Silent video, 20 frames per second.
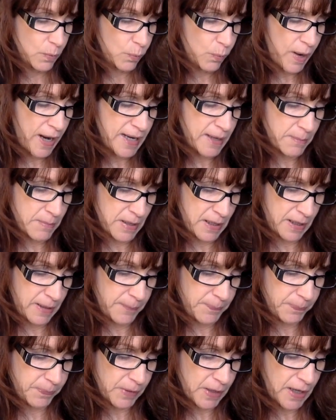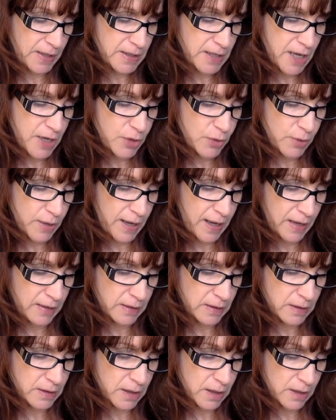Wait a minute. I take her
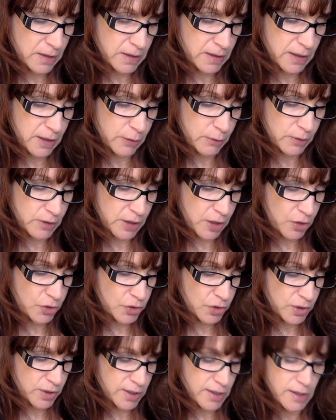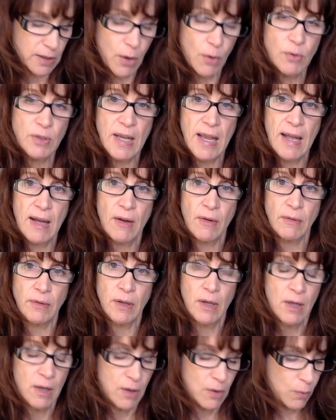hand and tug to get her attention. Slow
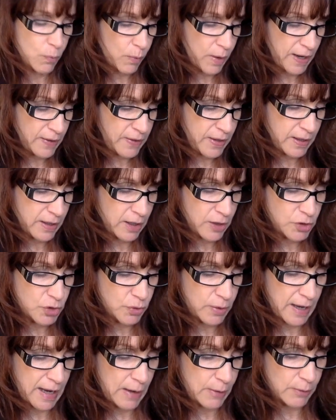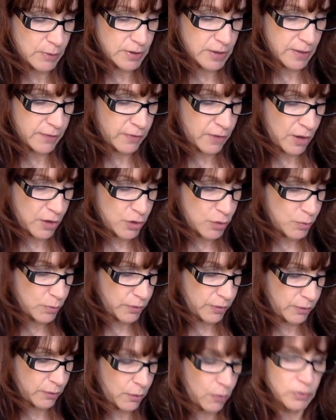down. Why'd they cut your hours? I thought you
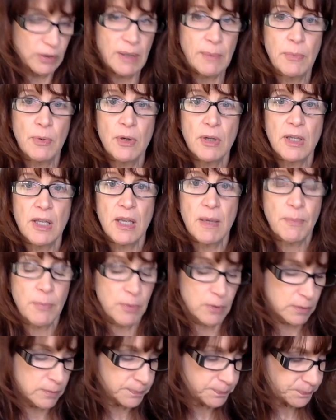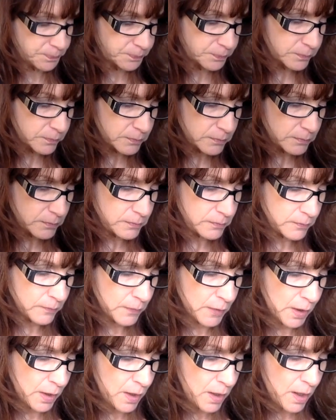were their only bookkeeper.
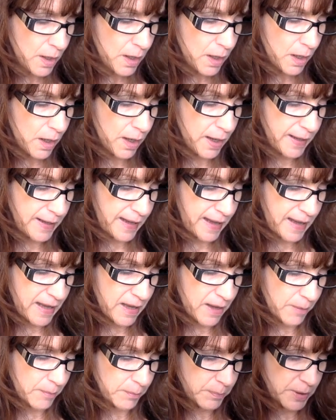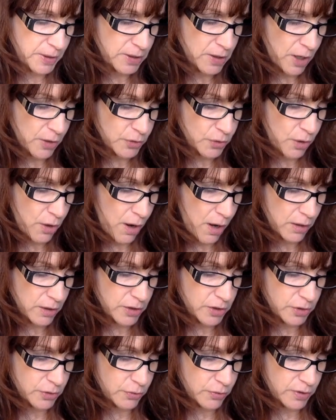I am, but Dr.
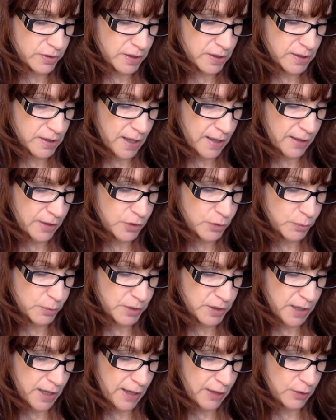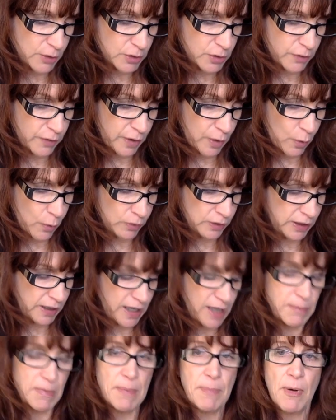Hollister's decided to retire, so they only
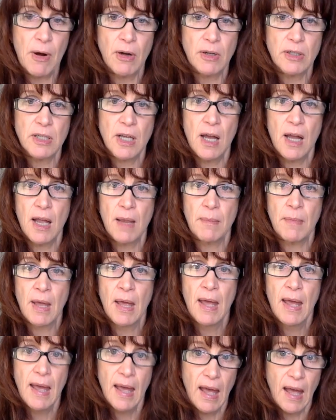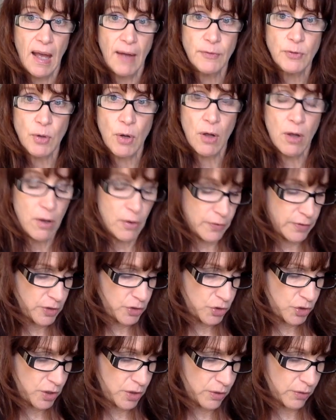need me part-time. After all
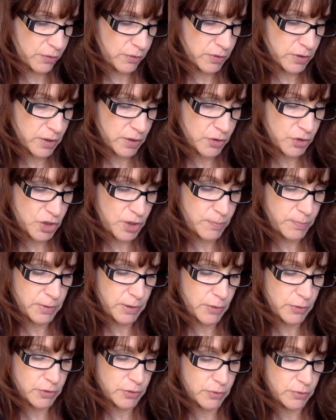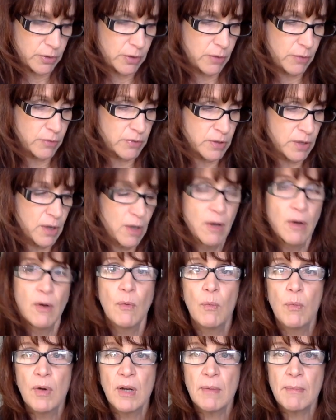these years, she blows her nose.
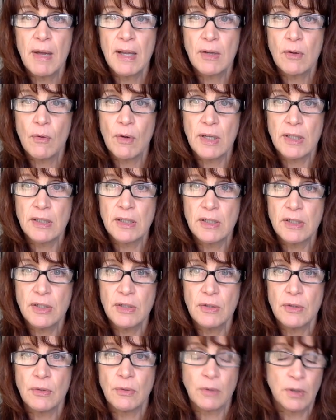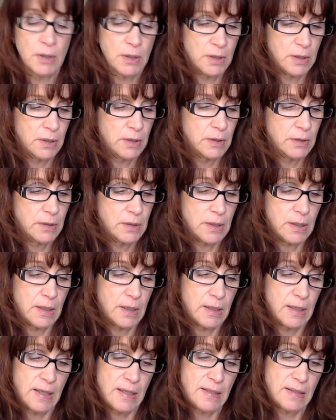What am I going to do?
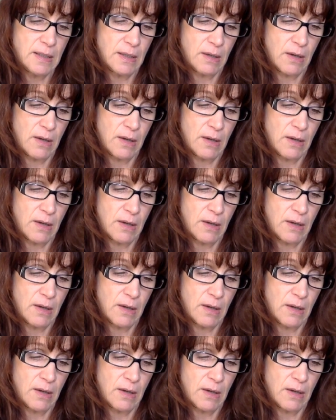It's a